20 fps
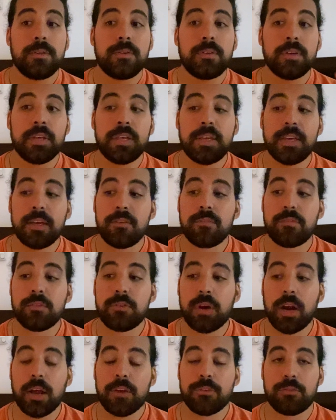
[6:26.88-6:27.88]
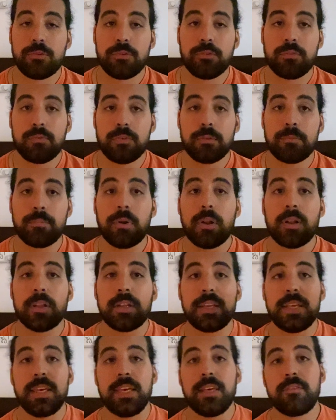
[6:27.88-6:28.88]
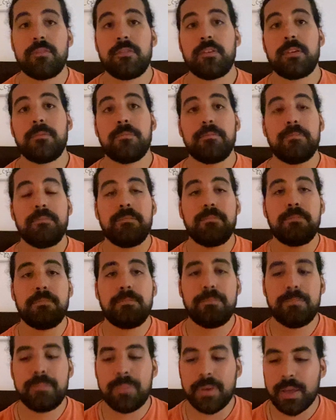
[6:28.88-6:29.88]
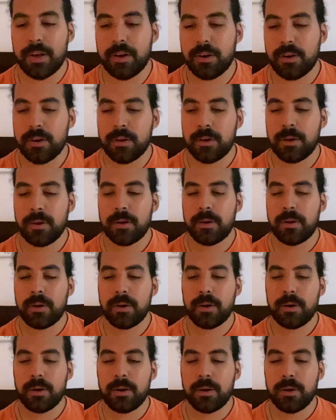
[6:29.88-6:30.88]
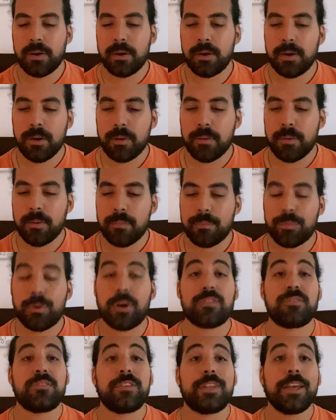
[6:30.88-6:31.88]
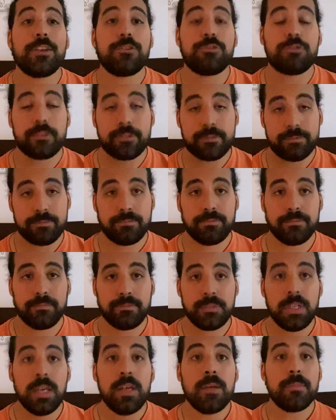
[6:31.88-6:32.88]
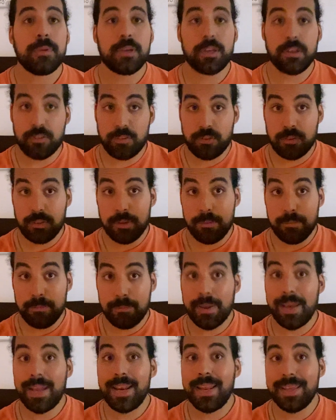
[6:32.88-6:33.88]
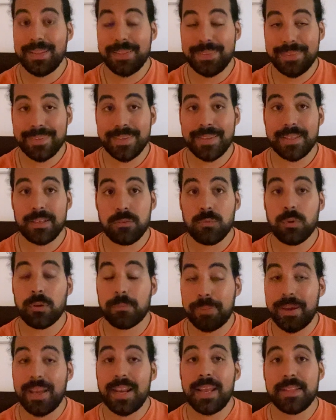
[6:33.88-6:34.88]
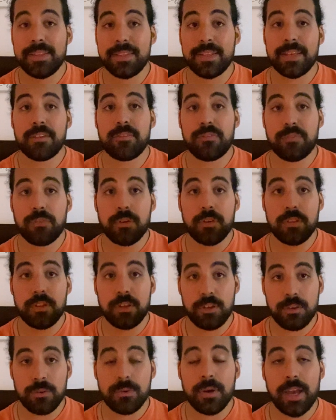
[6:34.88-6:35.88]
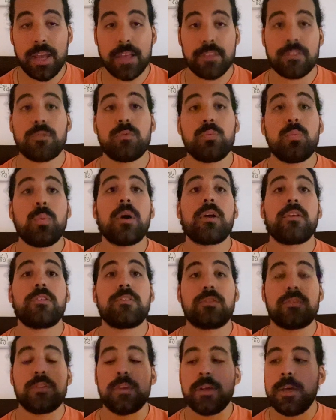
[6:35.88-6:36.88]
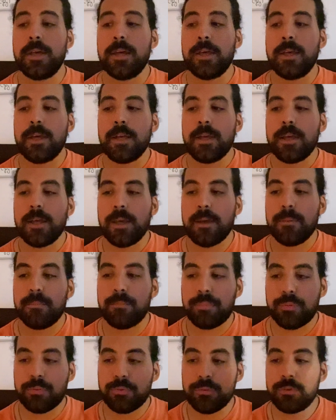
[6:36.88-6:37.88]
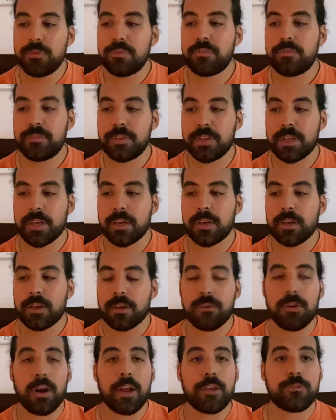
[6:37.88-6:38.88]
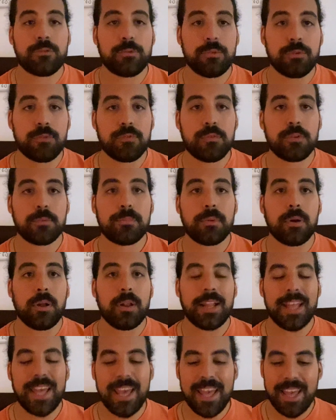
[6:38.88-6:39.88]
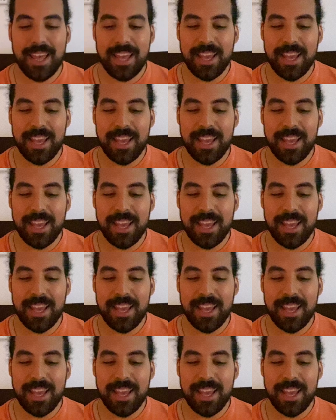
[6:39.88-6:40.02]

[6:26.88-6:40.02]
to give grassroots football an even better presentation, because Pele did what Pele did for the U.S. was improving grassroots football